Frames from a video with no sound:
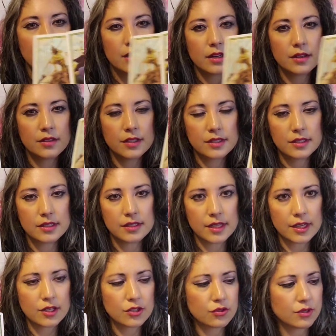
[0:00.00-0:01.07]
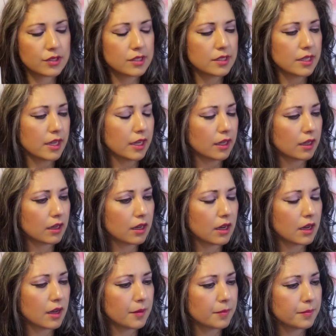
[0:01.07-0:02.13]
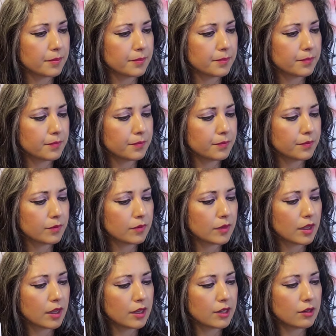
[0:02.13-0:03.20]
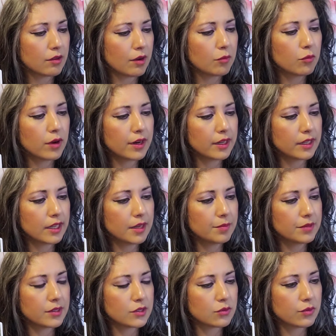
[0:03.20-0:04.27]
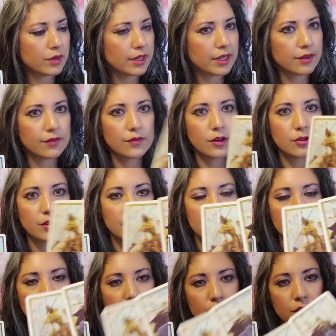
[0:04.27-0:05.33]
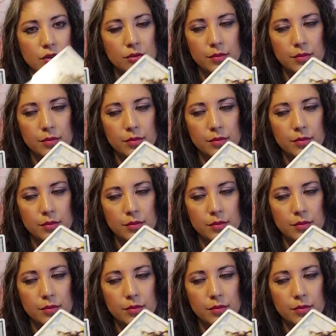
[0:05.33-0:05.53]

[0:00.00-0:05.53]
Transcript: Now this is interesting. I want to keep this reading focused on you,